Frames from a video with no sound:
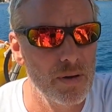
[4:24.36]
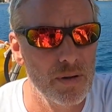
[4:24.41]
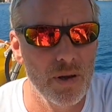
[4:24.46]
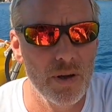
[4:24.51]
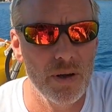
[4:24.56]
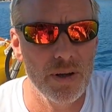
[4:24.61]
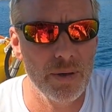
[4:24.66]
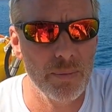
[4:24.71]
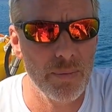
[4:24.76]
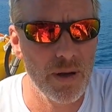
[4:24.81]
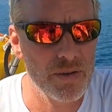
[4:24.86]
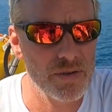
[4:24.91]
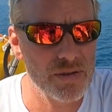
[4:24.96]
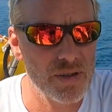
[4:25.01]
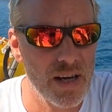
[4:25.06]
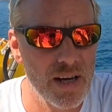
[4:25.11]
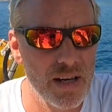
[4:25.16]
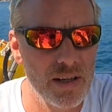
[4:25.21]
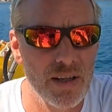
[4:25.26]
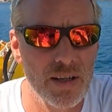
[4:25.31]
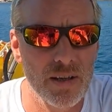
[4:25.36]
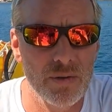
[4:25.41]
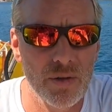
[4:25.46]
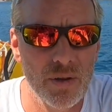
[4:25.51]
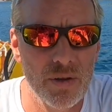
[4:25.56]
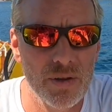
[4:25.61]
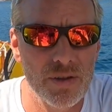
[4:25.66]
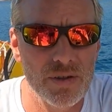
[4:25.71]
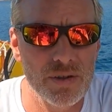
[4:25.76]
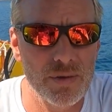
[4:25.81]
learning about sailing,
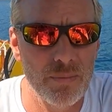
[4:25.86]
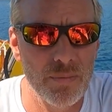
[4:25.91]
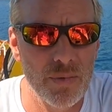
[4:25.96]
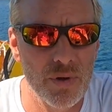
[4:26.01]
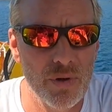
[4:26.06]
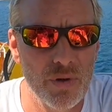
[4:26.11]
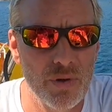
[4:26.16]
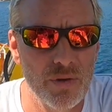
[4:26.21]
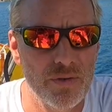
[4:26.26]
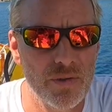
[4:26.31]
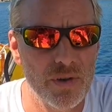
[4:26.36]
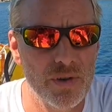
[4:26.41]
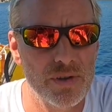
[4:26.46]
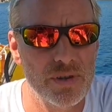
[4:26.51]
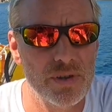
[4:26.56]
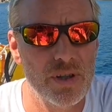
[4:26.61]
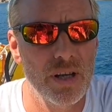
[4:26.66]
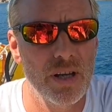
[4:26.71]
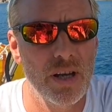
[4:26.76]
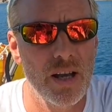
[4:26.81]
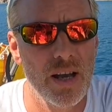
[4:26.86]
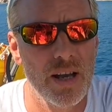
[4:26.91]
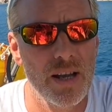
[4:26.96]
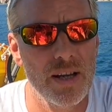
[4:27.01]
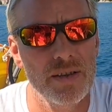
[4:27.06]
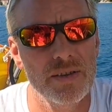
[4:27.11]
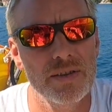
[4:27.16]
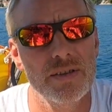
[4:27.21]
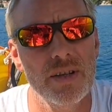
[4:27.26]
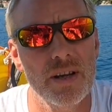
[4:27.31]
learning some manoeuvres,
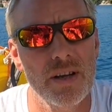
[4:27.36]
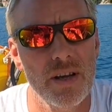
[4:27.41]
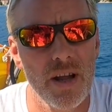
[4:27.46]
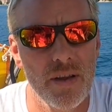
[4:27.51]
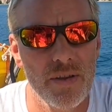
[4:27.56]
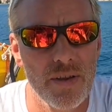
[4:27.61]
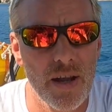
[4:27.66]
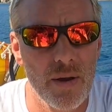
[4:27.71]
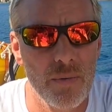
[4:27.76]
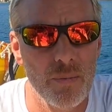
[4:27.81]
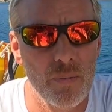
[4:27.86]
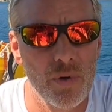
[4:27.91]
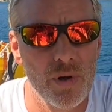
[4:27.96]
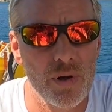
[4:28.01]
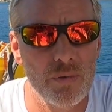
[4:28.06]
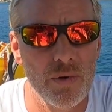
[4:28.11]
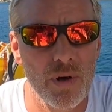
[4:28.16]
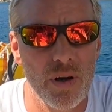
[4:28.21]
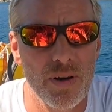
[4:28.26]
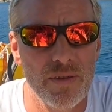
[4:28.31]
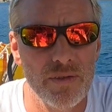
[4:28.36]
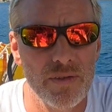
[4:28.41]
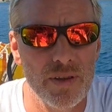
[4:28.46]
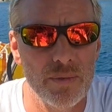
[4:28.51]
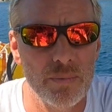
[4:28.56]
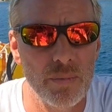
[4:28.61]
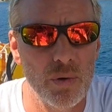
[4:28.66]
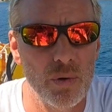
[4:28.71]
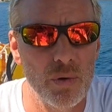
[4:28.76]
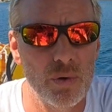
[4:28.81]
and then we'll arrive in
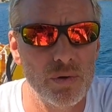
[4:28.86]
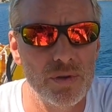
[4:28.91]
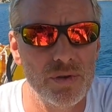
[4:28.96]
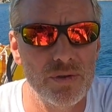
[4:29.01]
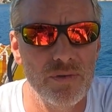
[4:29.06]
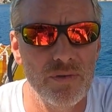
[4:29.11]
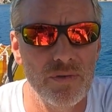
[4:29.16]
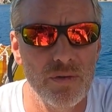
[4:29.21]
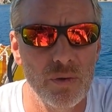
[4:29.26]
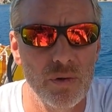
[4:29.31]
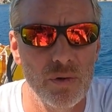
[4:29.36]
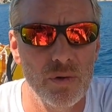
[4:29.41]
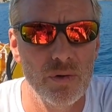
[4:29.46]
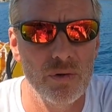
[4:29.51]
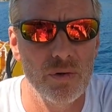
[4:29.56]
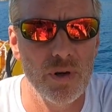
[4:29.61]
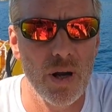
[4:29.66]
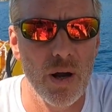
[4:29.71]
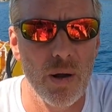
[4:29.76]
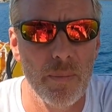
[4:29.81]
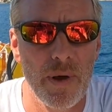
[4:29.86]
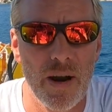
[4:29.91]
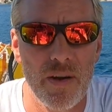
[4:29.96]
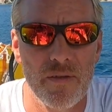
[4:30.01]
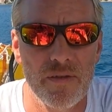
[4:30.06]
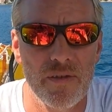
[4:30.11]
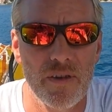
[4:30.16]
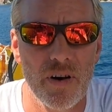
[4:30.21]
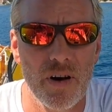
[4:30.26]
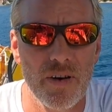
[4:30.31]
port for about
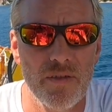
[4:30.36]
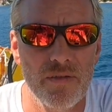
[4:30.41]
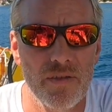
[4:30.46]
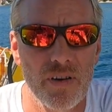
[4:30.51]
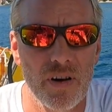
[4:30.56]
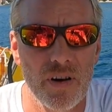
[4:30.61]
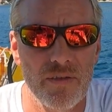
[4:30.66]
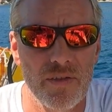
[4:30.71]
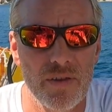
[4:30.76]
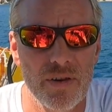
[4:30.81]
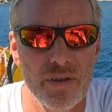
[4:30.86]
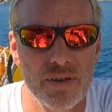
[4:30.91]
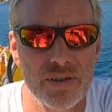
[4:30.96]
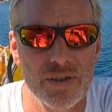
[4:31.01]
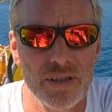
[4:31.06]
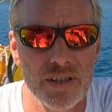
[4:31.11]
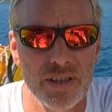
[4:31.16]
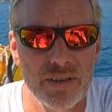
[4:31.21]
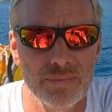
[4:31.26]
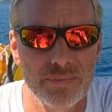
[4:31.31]
5:30.